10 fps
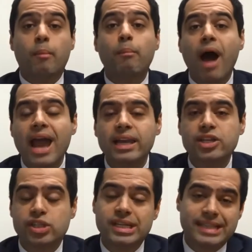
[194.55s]

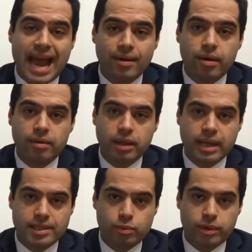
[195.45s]
Mileage is another thing
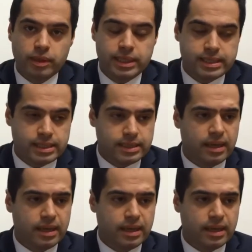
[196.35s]
that's with leases.